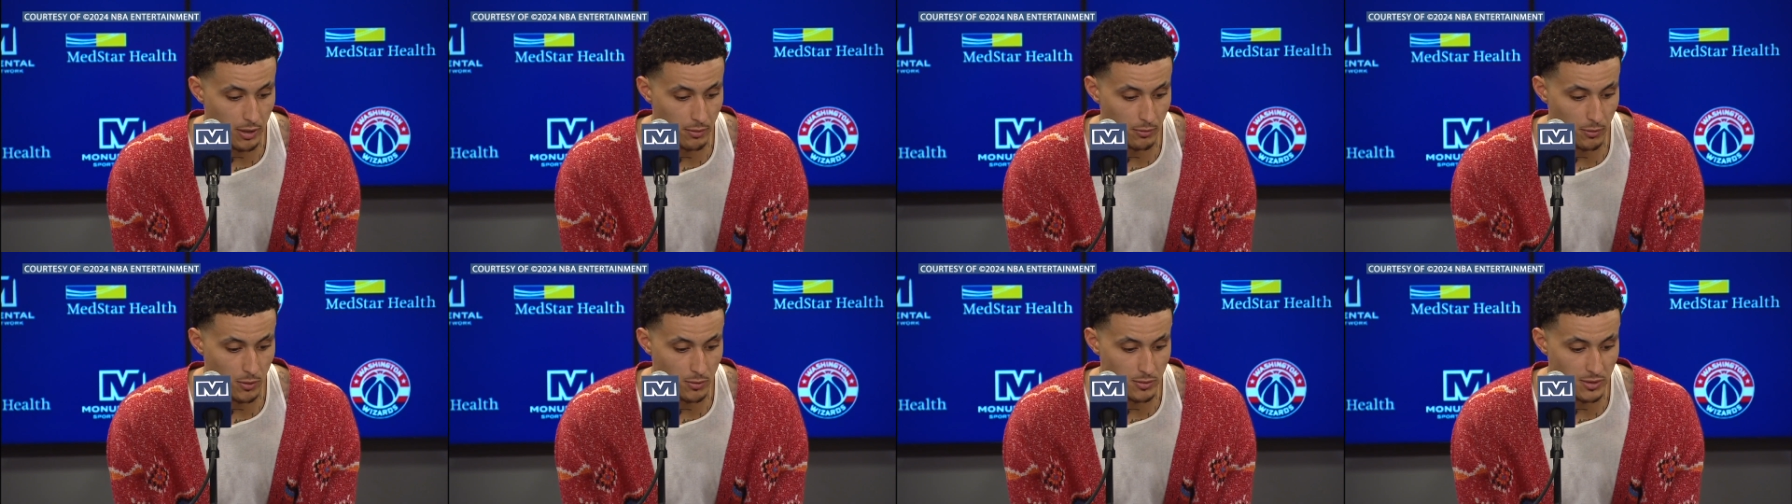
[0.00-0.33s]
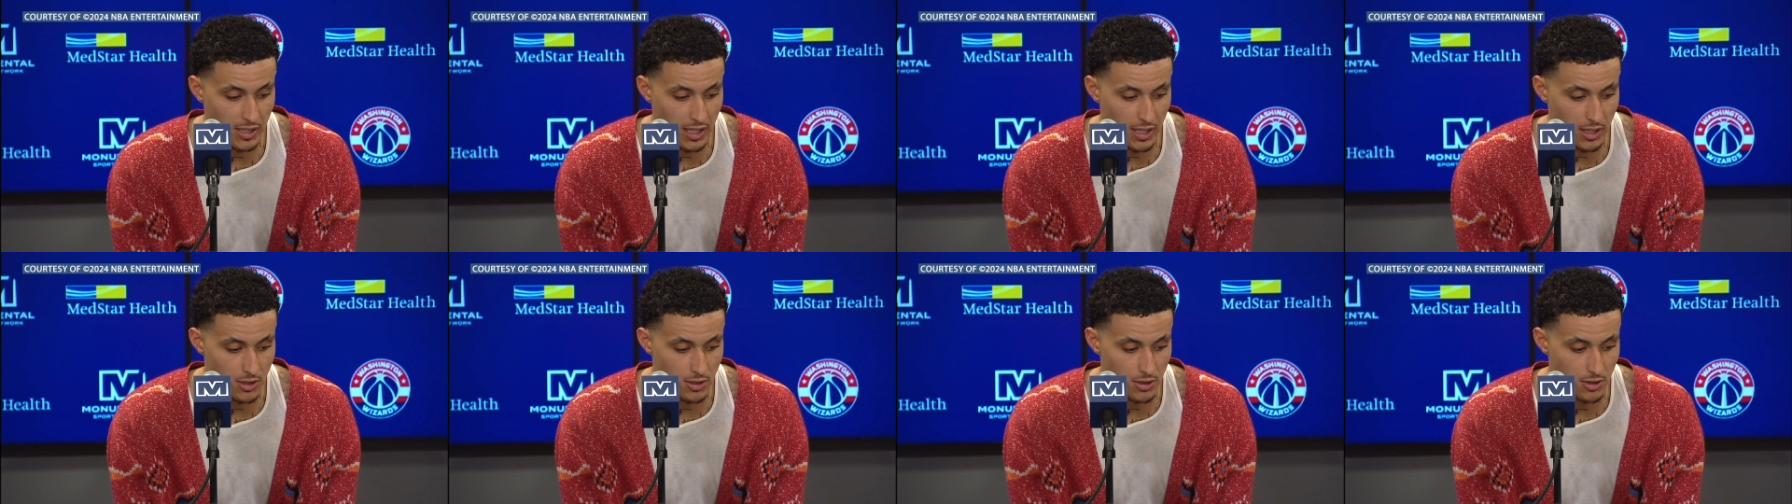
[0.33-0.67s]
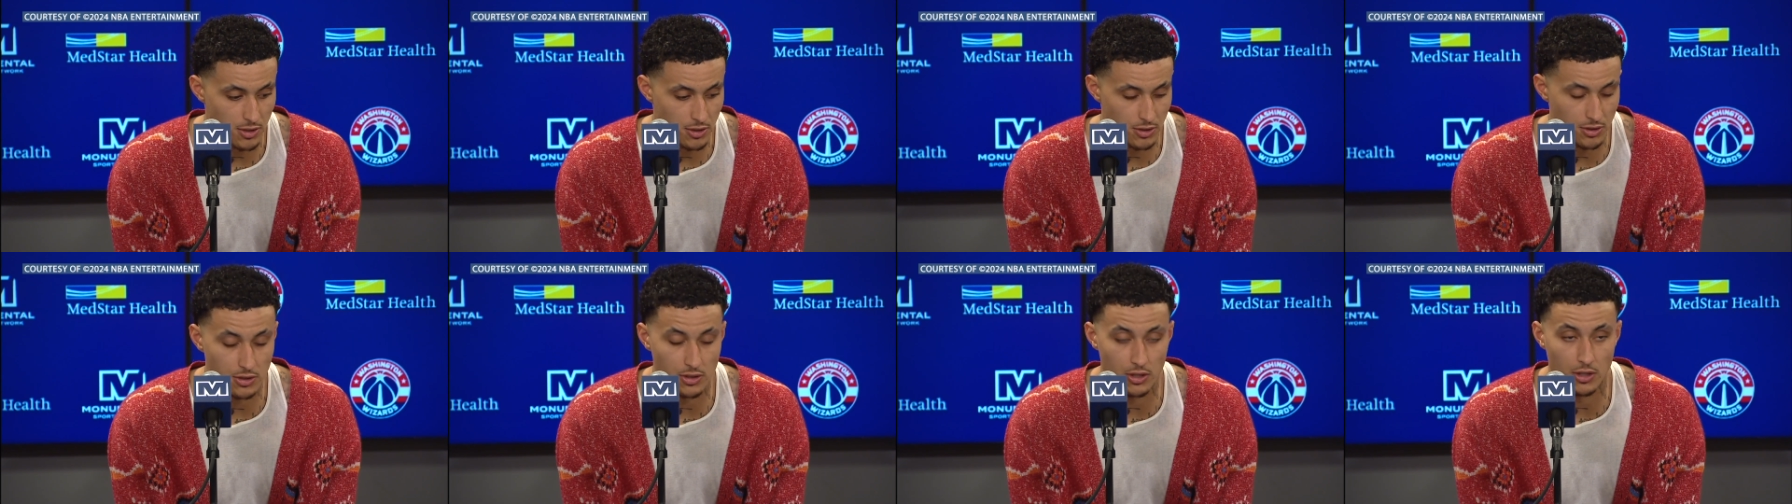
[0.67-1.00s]
in
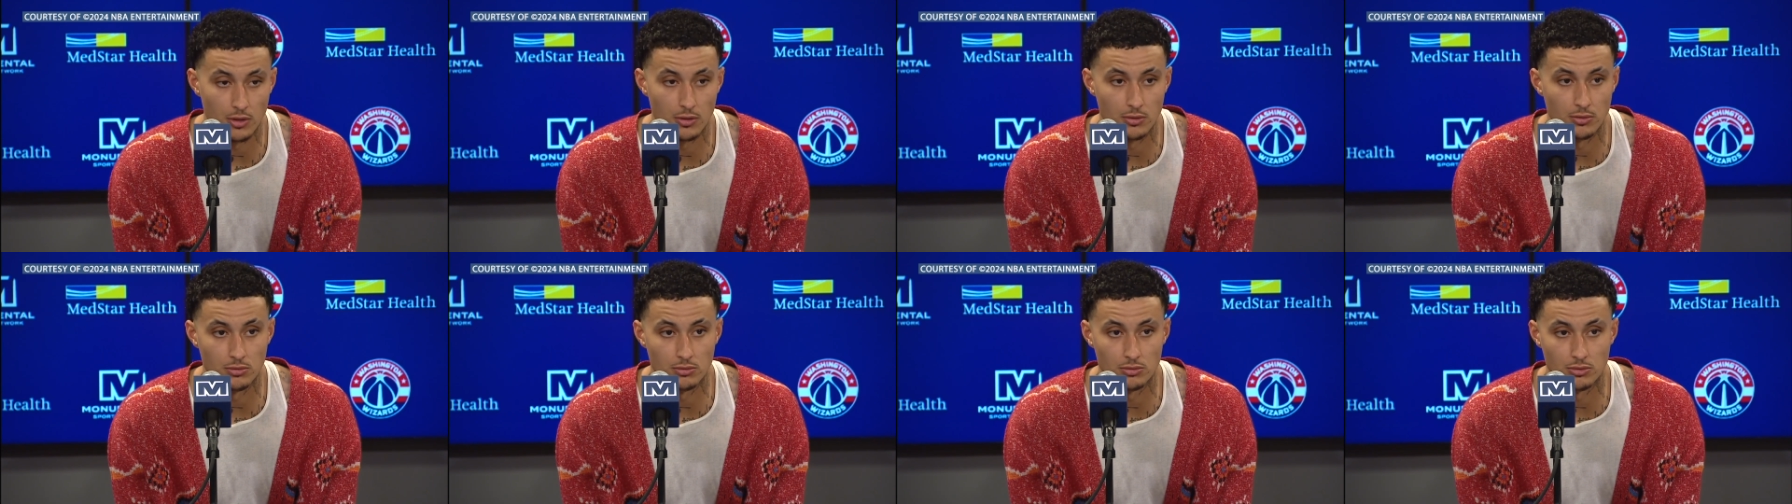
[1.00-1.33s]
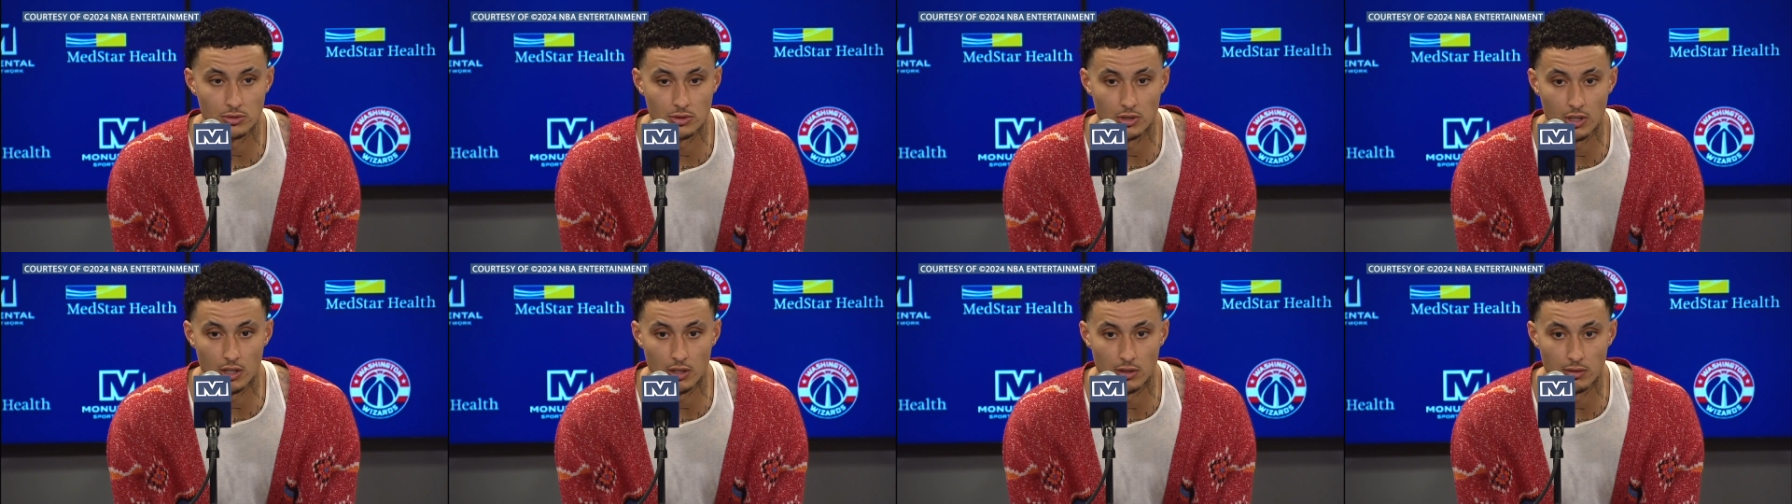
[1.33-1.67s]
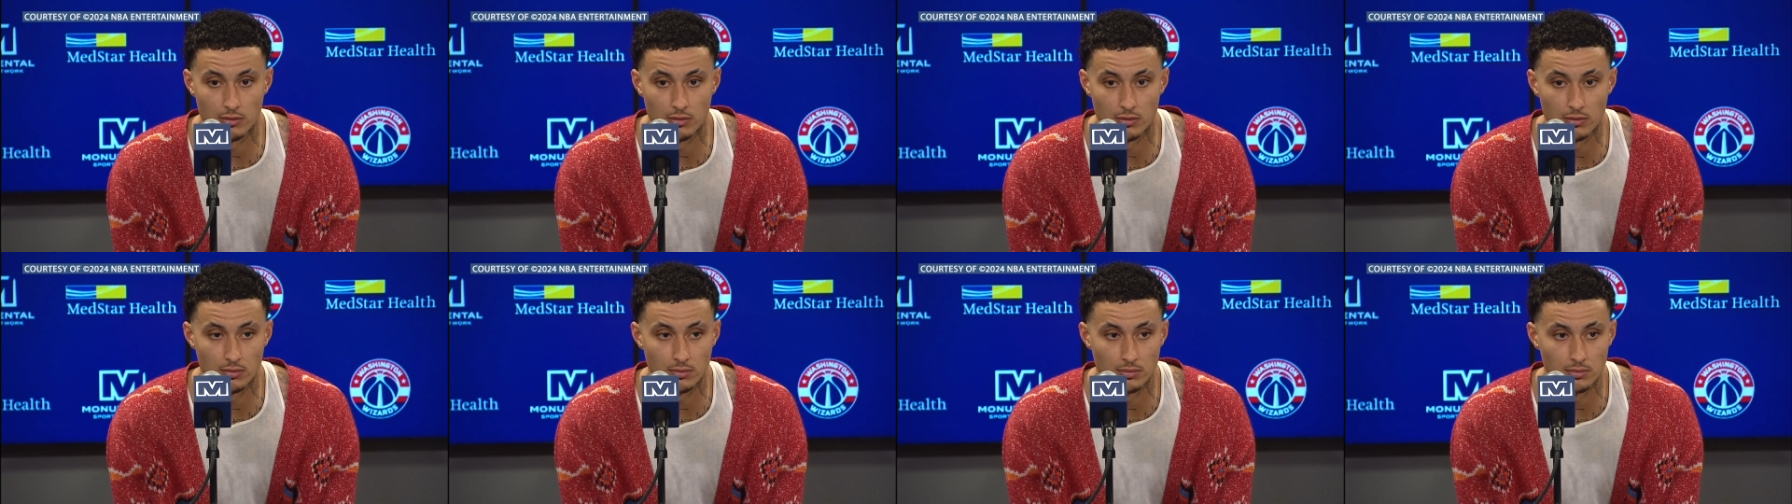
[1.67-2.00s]
rotation, so it's
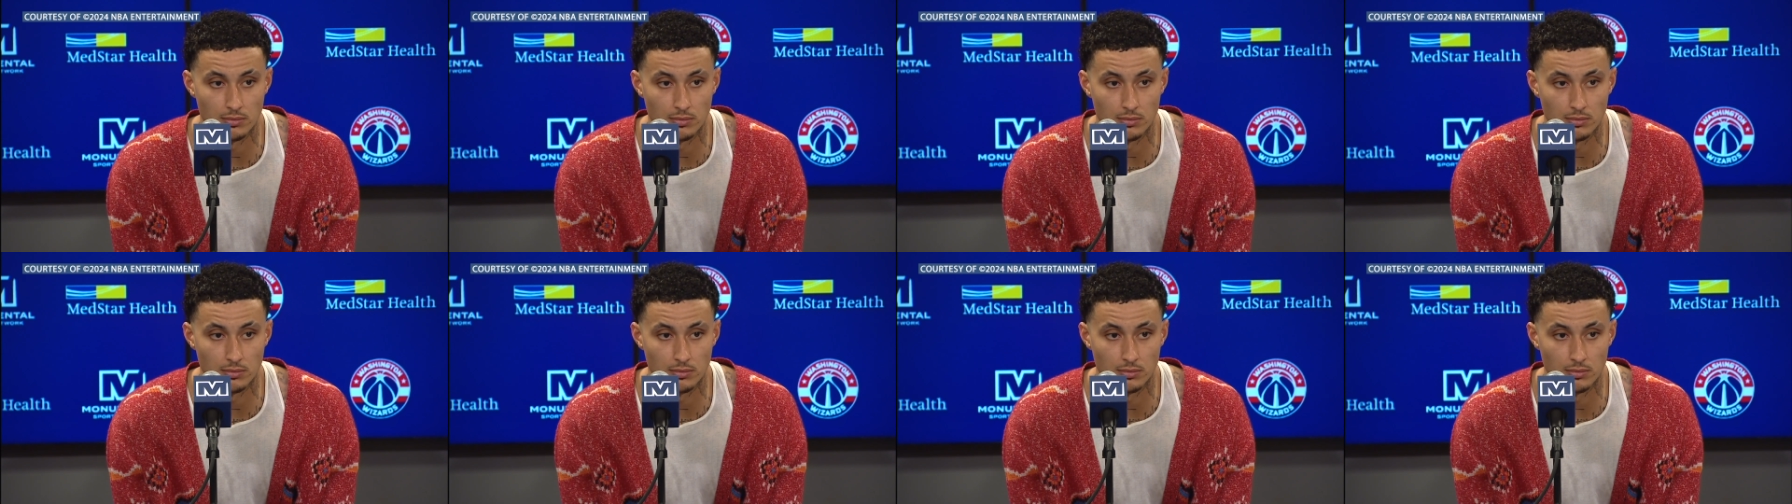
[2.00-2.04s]
tough.